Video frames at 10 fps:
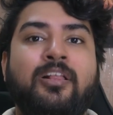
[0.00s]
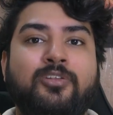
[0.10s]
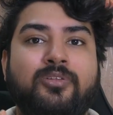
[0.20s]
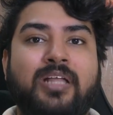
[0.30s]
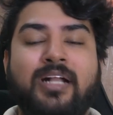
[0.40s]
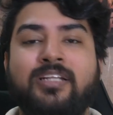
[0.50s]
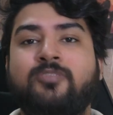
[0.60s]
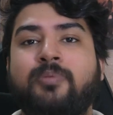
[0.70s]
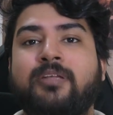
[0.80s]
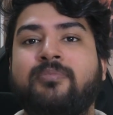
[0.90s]
So that is
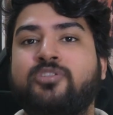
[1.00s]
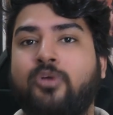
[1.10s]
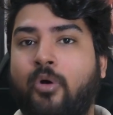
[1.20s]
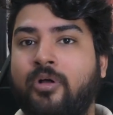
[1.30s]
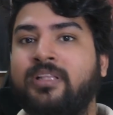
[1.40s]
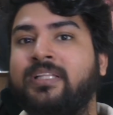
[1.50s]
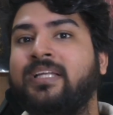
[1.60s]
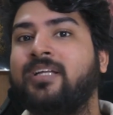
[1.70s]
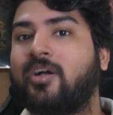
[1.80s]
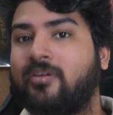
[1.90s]
pretty much all
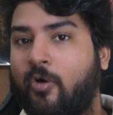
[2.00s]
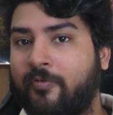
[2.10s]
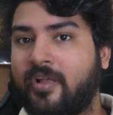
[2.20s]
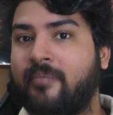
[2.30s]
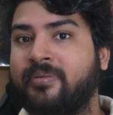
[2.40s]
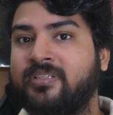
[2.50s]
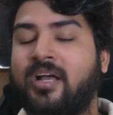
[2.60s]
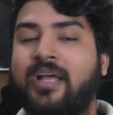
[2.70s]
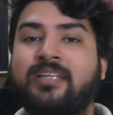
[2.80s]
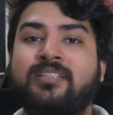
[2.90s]
the off-campus
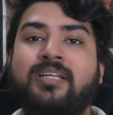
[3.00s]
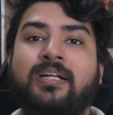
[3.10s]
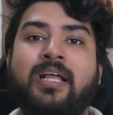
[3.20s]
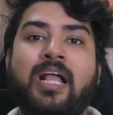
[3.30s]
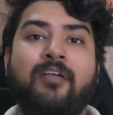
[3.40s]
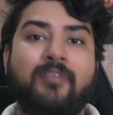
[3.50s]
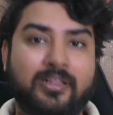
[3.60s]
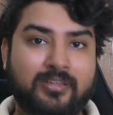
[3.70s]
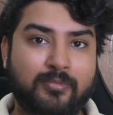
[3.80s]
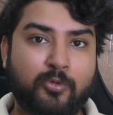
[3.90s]
hirings that I have
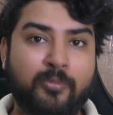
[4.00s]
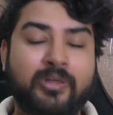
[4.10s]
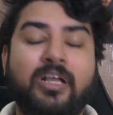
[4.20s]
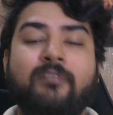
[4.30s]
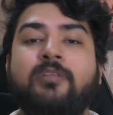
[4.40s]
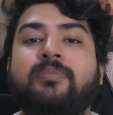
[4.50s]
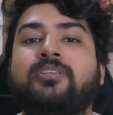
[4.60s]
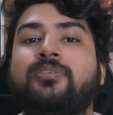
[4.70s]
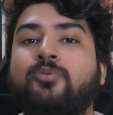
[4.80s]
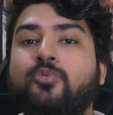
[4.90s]
at the moment. I will be
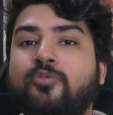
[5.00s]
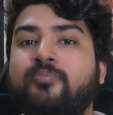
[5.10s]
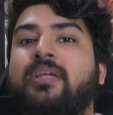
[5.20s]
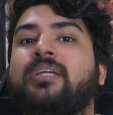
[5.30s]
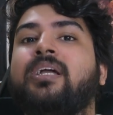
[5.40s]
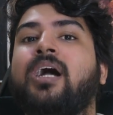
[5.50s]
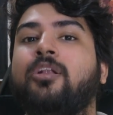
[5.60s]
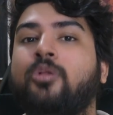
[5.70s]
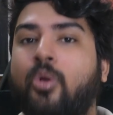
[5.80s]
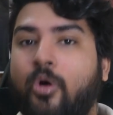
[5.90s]
soon making a
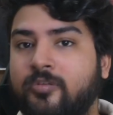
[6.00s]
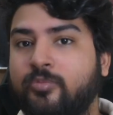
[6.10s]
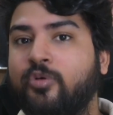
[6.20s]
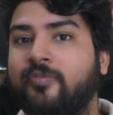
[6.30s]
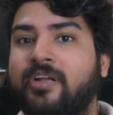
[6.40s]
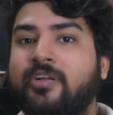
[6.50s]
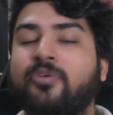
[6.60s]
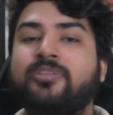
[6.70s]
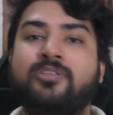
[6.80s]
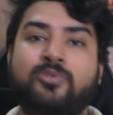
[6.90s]
lot more
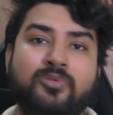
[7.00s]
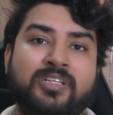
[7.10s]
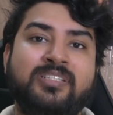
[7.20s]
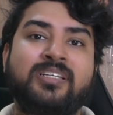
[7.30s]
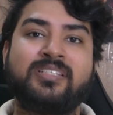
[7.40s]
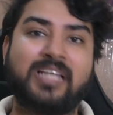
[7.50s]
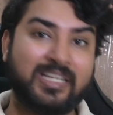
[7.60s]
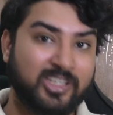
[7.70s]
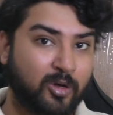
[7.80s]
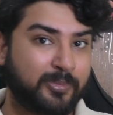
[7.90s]
videos. As soon as there's
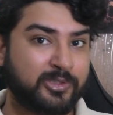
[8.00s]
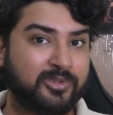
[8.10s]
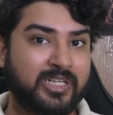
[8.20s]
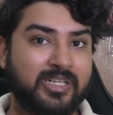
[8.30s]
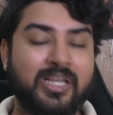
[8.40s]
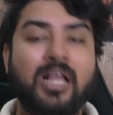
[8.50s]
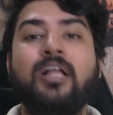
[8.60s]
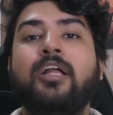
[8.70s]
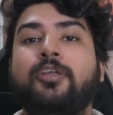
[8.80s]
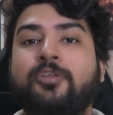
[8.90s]
any opportunity,
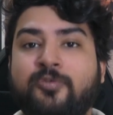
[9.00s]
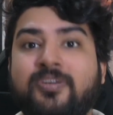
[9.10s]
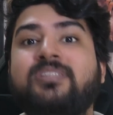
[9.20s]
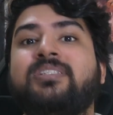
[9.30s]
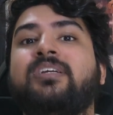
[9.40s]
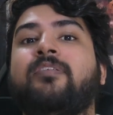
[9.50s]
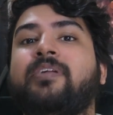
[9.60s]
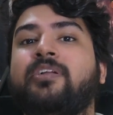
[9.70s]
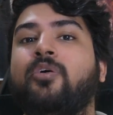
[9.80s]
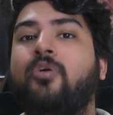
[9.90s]
you will see a
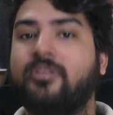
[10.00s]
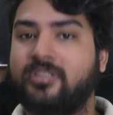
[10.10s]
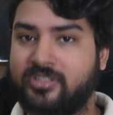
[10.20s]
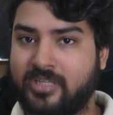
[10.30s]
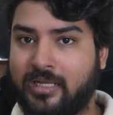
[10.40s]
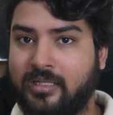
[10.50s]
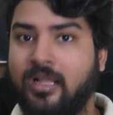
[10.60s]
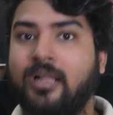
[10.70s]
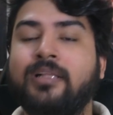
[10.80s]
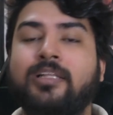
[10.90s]
video on this channel.
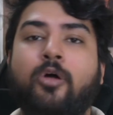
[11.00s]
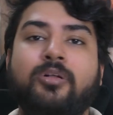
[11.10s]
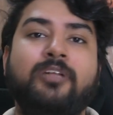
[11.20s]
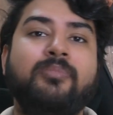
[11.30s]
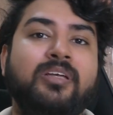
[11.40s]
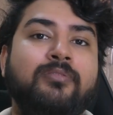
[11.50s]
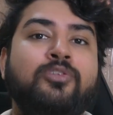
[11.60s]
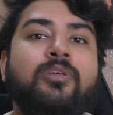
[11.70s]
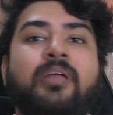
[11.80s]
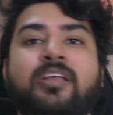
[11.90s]
Now, let me give you
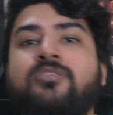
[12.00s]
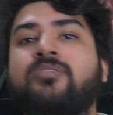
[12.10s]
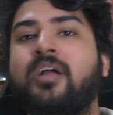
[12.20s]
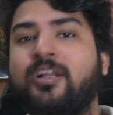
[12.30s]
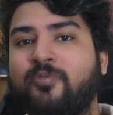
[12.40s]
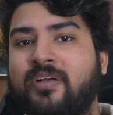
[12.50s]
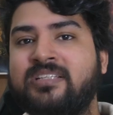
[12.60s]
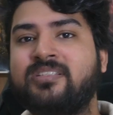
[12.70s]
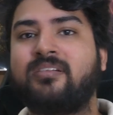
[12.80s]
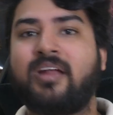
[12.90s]
some extra
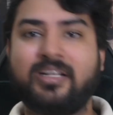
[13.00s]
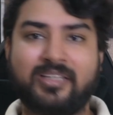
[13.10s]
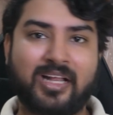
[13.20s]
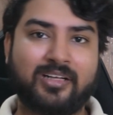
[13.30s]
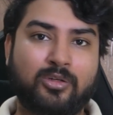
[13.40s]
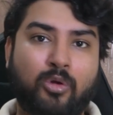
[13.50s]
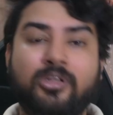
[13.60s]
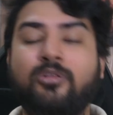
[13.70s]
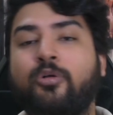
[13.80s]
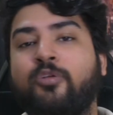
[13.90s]
advice, right, that not
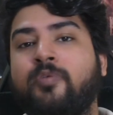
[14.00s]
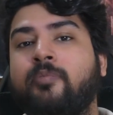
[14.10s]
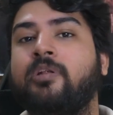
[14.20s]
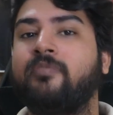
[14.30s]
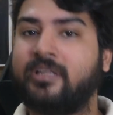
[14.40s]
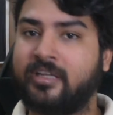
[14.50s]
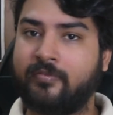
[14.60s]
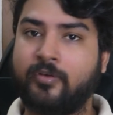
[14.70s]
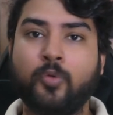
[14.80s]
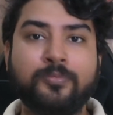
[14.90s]
a lot of people will
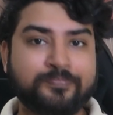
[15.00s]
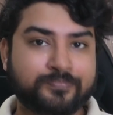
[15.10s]
give you.